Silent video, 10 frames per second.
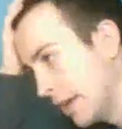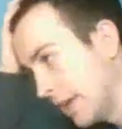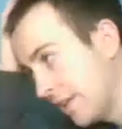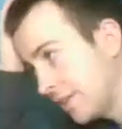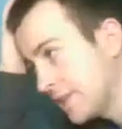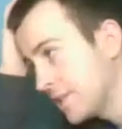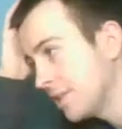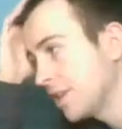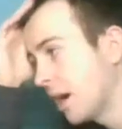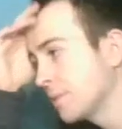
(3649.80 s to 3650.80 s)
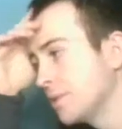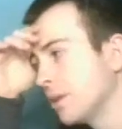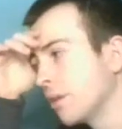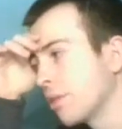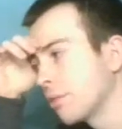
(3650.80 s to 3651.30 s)
Is it top 2
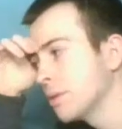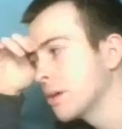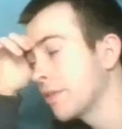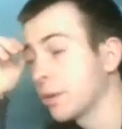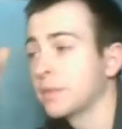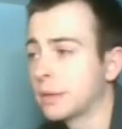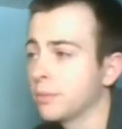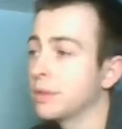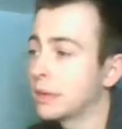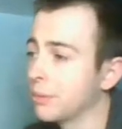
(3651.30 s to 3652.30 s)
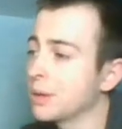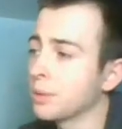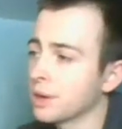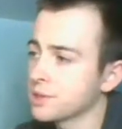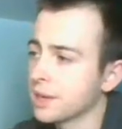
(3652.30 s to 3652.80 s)
go through? There will be a
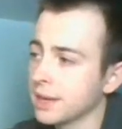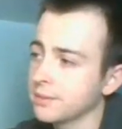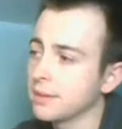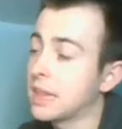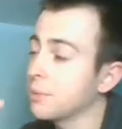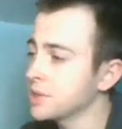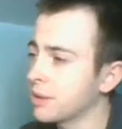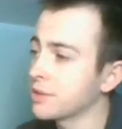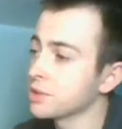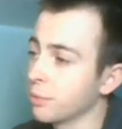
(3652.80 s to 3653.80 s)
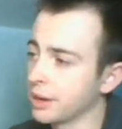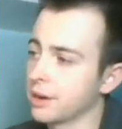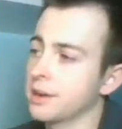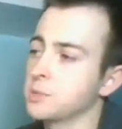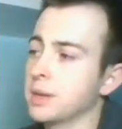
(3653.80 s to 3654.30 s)
winner today, and the reason why there's a
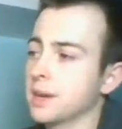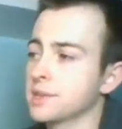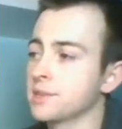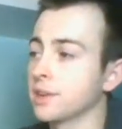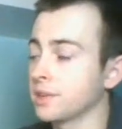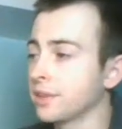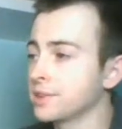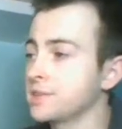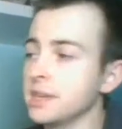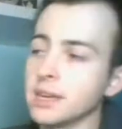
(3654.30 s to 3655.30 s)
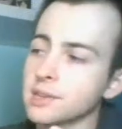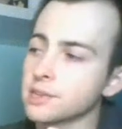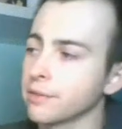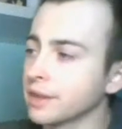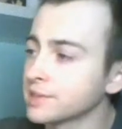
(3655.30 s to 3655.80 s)
winner is because they'll seed it
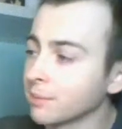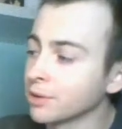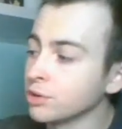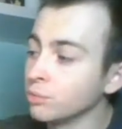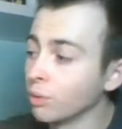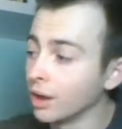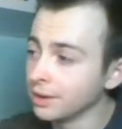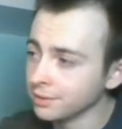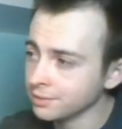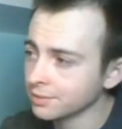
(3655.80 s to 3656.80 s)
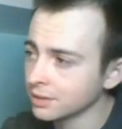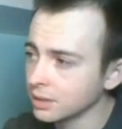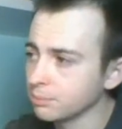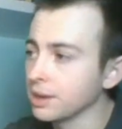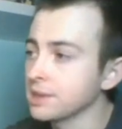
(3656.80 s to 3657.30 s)
so that someone who won
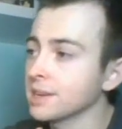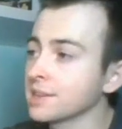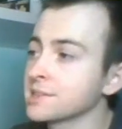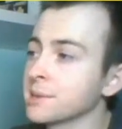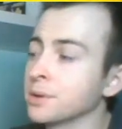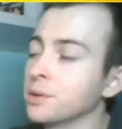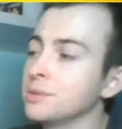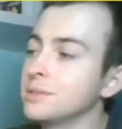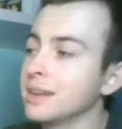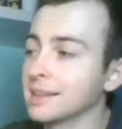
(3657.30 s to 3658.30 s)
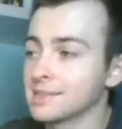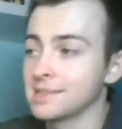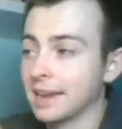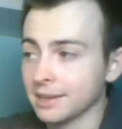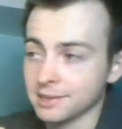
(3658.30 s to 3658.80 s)
plays against someone who got
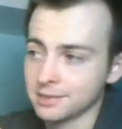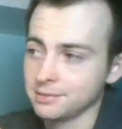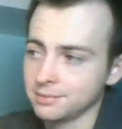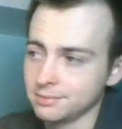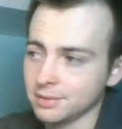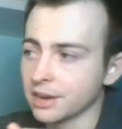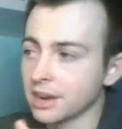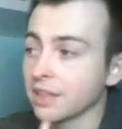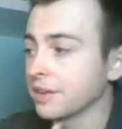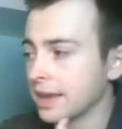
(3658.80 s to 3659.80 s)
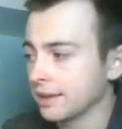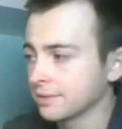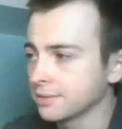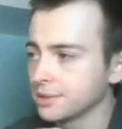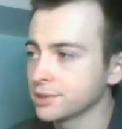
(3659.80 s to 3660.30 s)
second on another day.
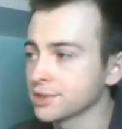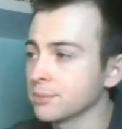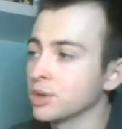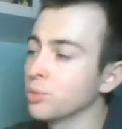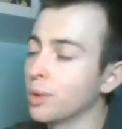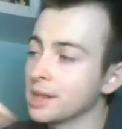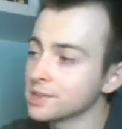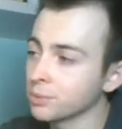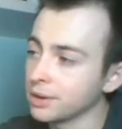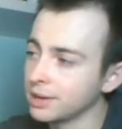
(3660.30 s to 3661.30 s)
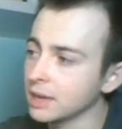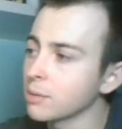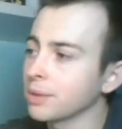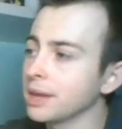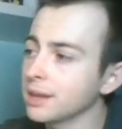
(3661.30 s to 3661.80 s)
So someone who wins one day will
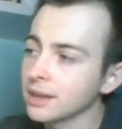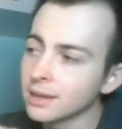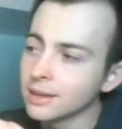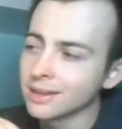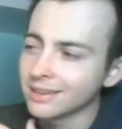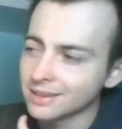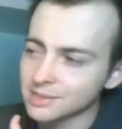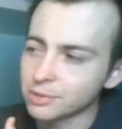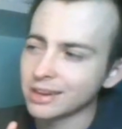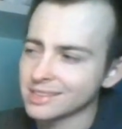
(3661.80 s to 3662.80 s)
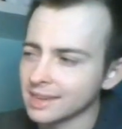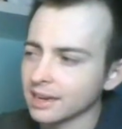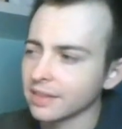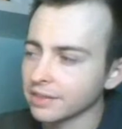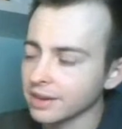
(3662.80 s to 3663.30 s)
play someone who got
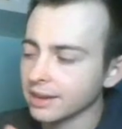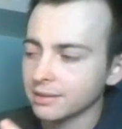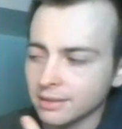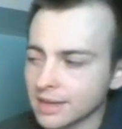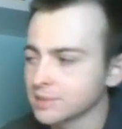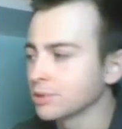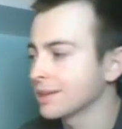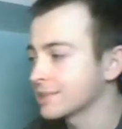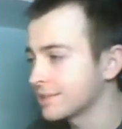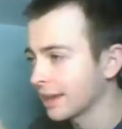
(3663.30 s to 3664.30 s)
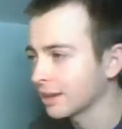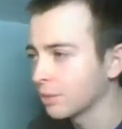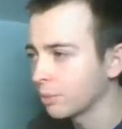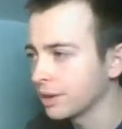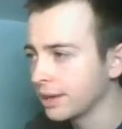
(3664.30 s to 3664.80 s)
second on day, and someone who gets second
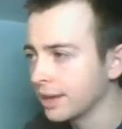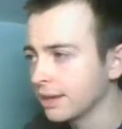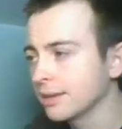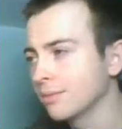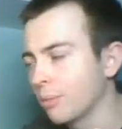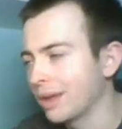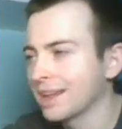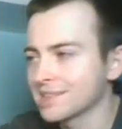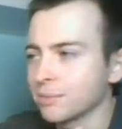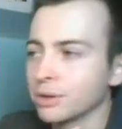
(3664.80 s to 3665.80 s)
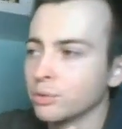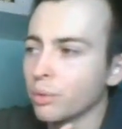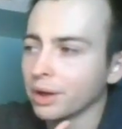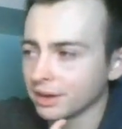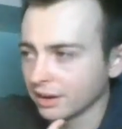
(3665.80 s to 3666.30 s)
on one day will play against someone who
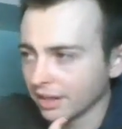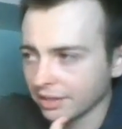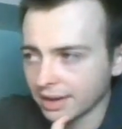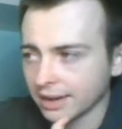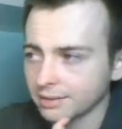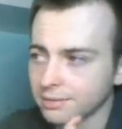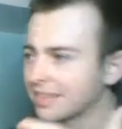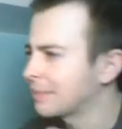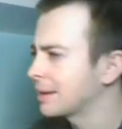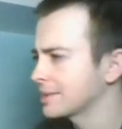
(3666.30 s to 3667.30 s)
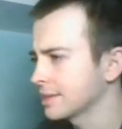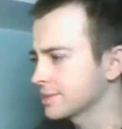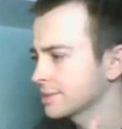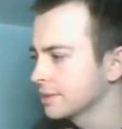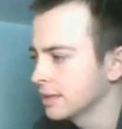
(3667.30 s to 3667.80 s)
won on another day. If that makes
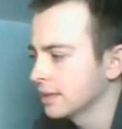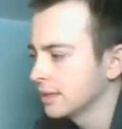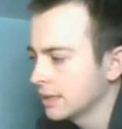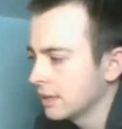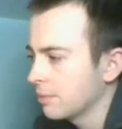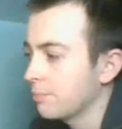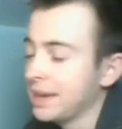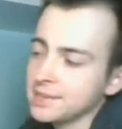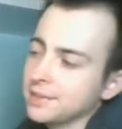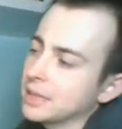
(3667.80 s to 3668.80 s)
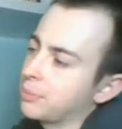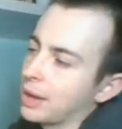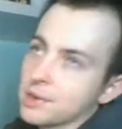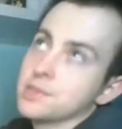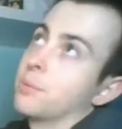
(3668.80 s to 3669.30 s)
sense. Basically, the
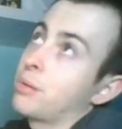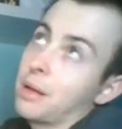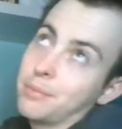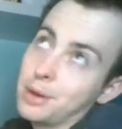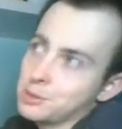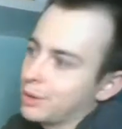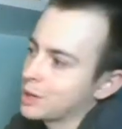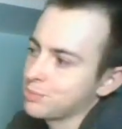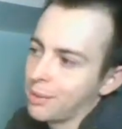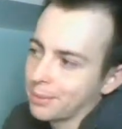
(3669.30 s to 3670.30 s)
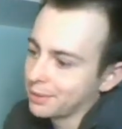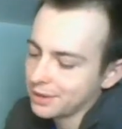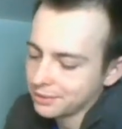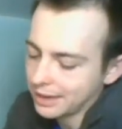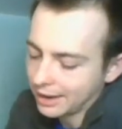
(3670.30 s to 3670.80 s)
players don't. Most players probably really
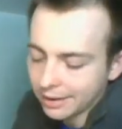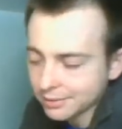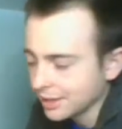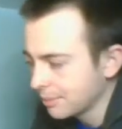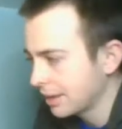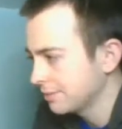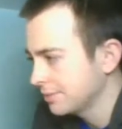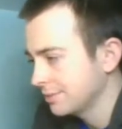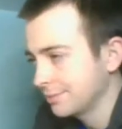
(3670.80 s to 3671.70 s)
don't care about,